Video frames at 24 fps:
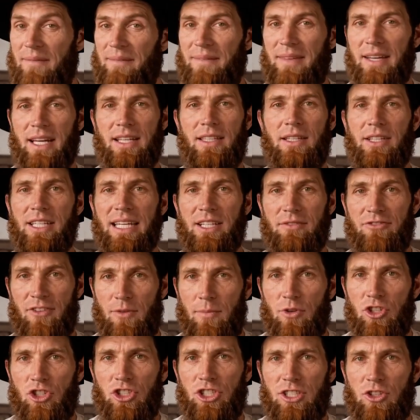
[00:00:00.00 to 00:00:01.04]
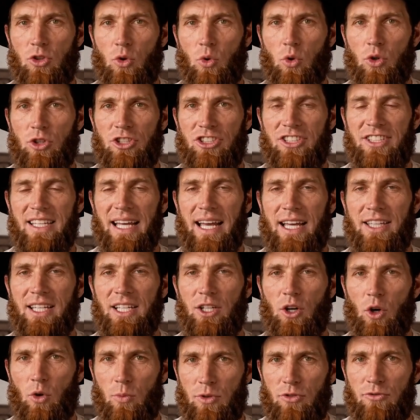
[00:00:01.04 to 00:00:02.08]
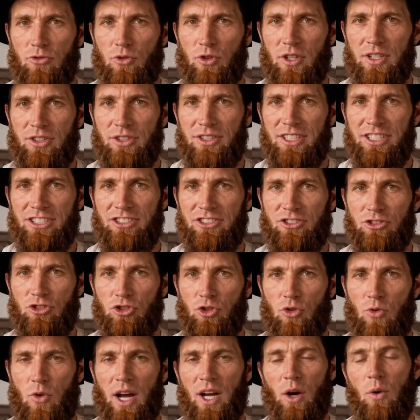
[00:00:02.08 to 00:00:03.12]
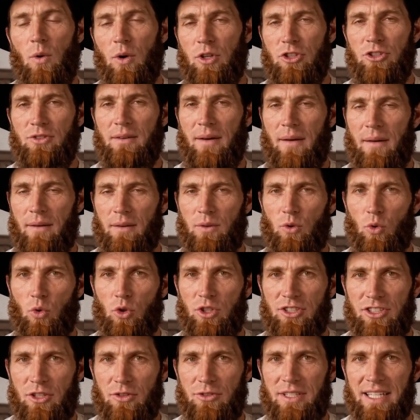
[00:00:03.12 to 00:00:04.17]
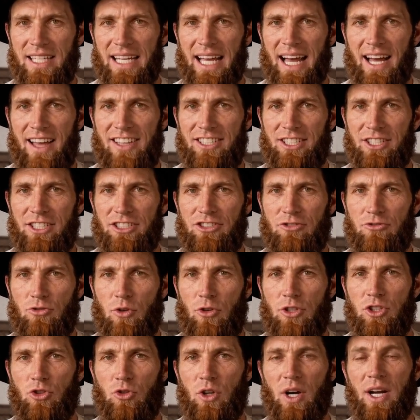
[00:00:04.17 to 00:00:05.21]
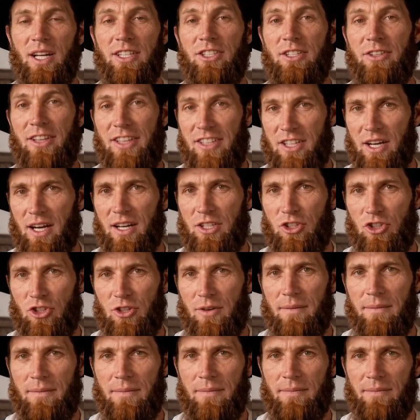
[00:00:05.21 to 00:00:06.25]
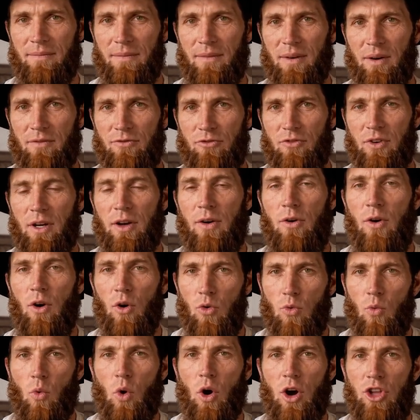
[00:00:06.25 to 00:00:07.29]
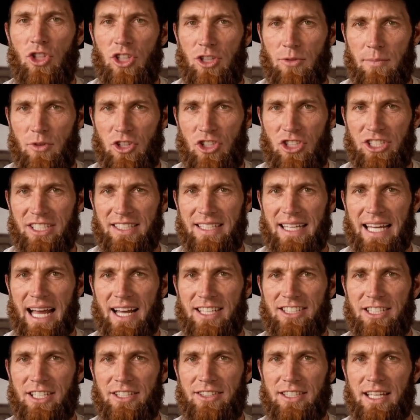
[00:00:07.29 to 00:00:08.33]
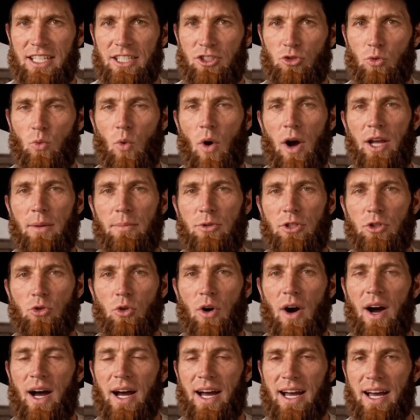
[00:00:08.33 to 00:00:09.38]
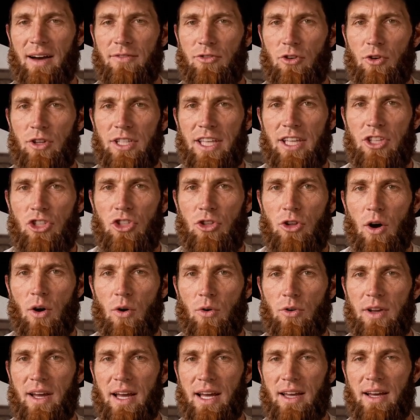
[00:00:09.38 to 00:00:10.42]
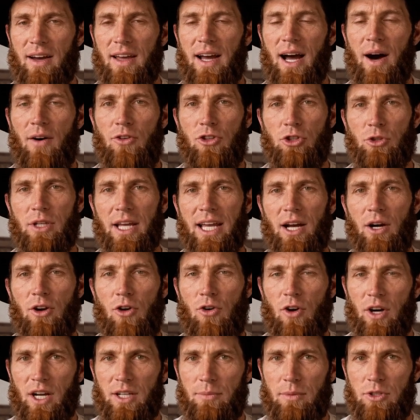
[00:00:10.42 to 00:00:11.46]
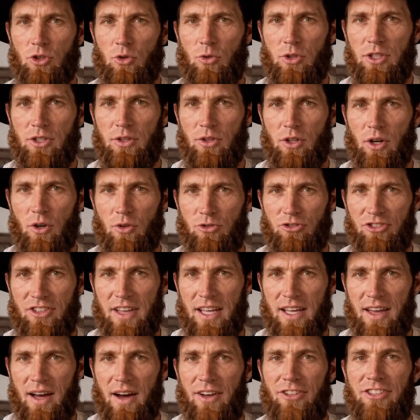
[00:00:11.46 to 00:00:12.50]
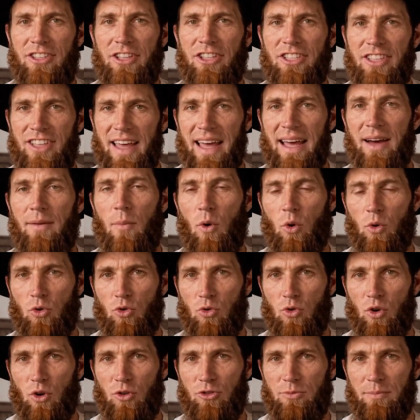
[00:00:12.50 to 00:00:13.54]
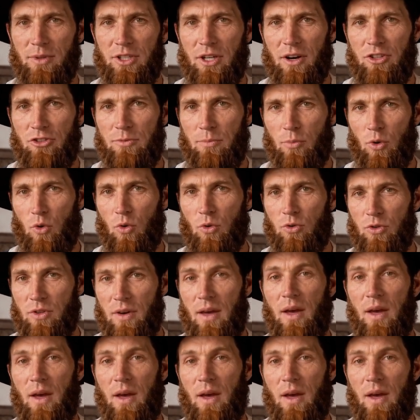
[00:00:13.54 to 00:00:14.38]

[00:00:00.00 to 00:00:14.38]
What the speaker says: Then leave the machine door standing open for at least 2 hours, or until the gasket is fully dry to the touch. A front-load washing machine gasket that is wiped dry after each load and allowed to air dry between loads cannot sustain mold growth because mold